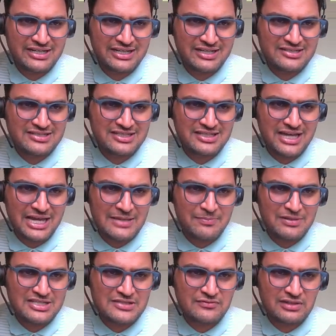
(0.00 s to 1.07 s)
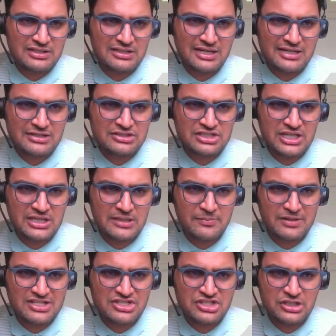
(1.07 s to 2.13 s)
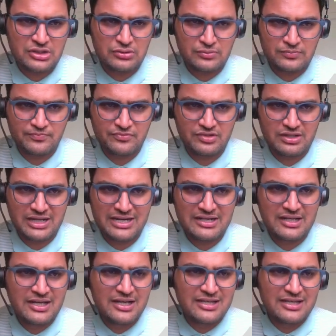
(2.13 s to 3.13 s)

Here see I plus 1 and j plus 0, right?